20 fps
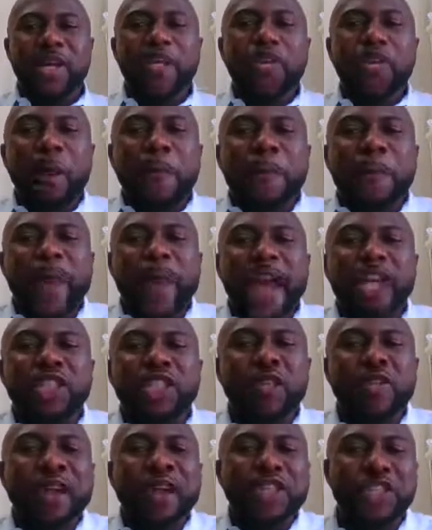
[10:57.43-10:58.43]
Your pain
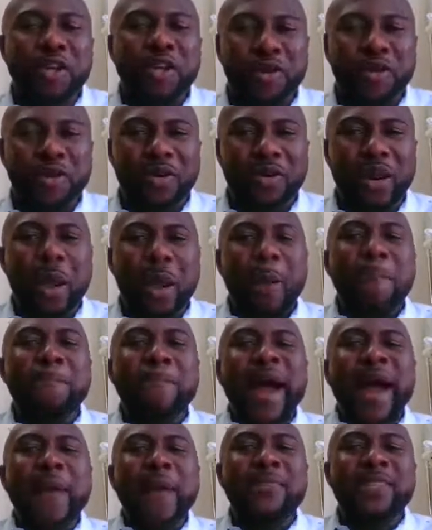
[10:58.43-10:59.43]
threshold
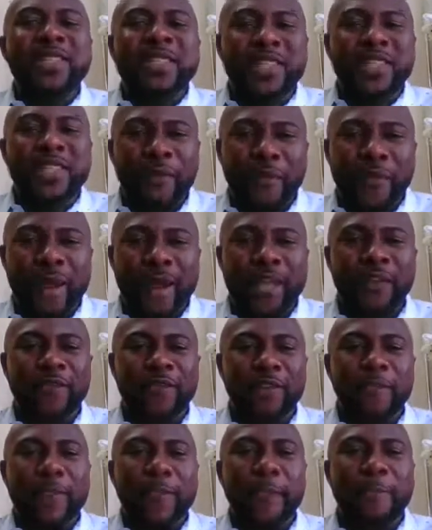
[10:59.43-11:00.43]
might be different
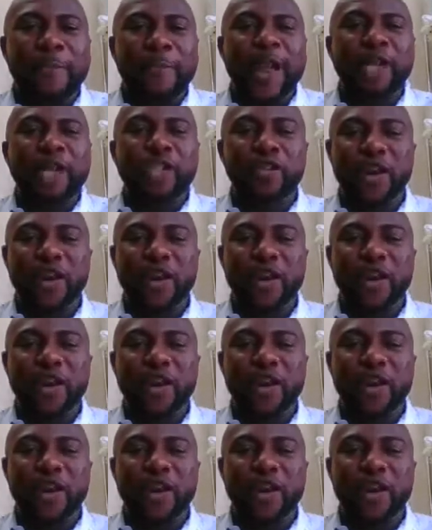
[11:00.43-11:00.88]
from my pain